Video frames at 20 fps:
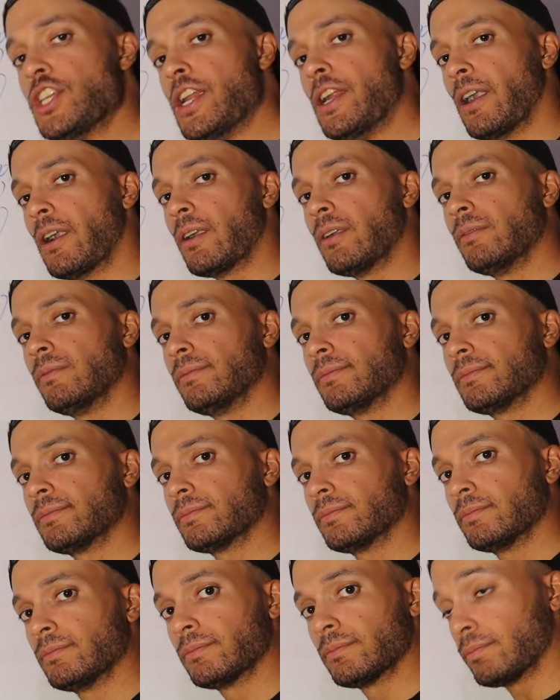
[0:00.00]
year,
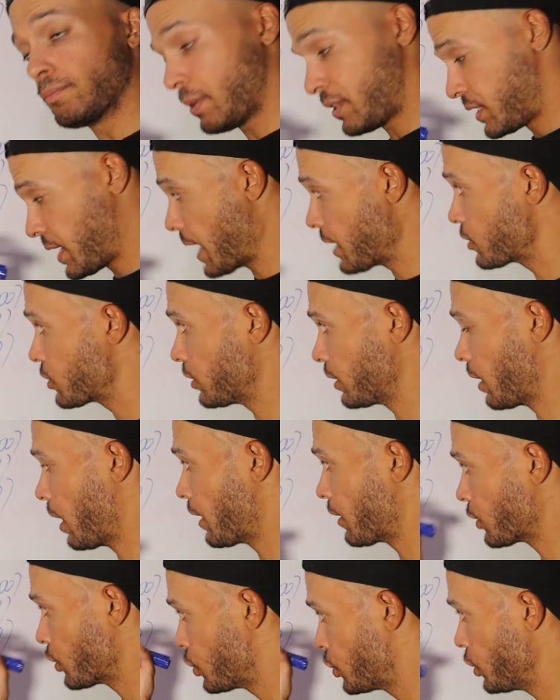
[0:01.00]
potentially
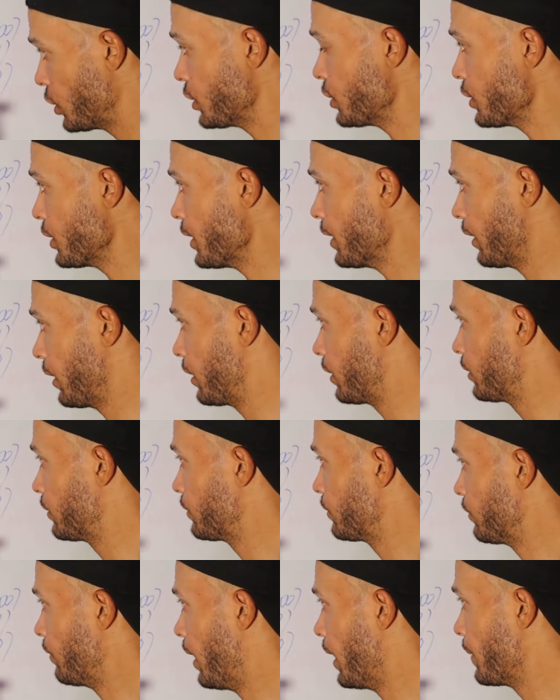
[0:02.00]
on a good year,
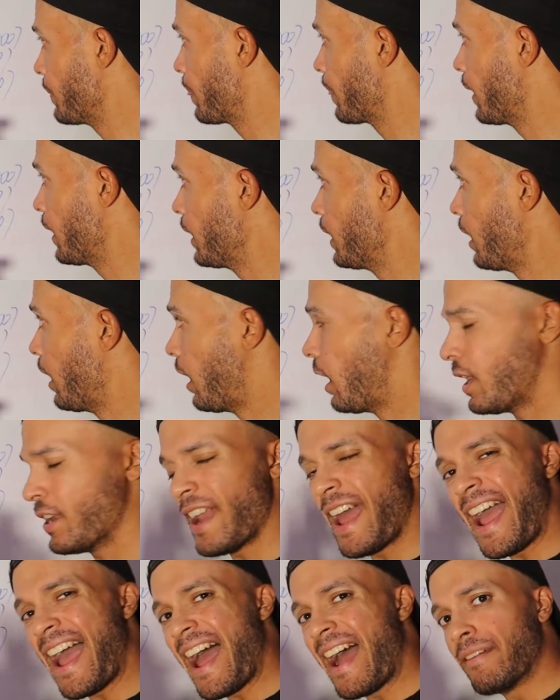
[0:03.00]
right?
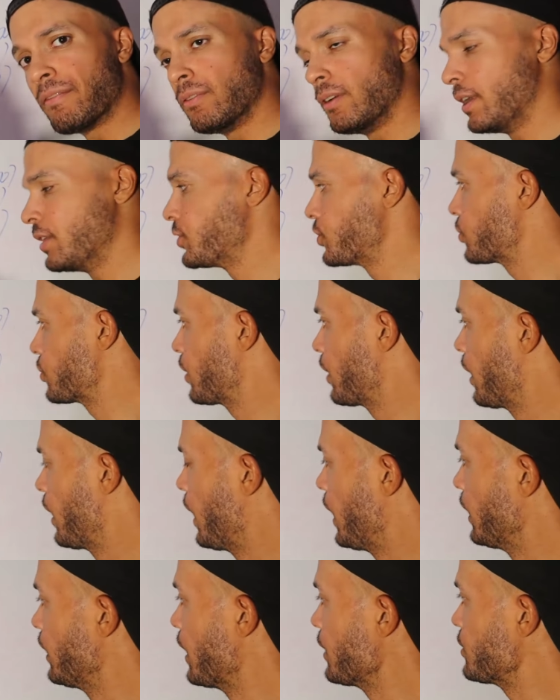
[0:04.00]
On average,
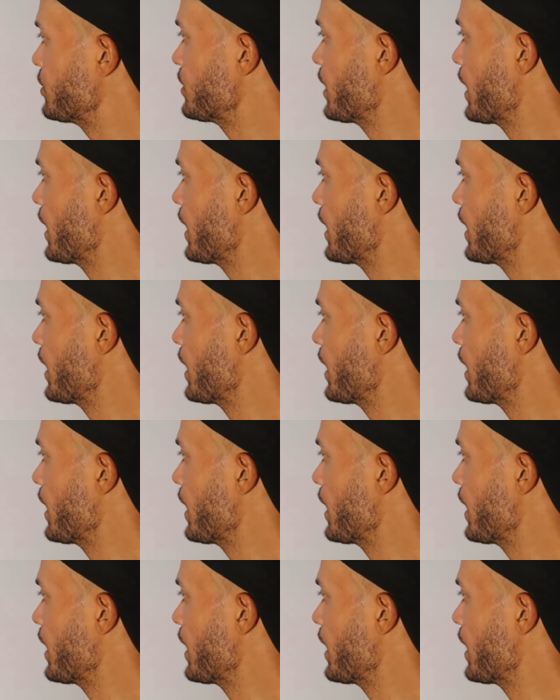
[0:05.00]
let's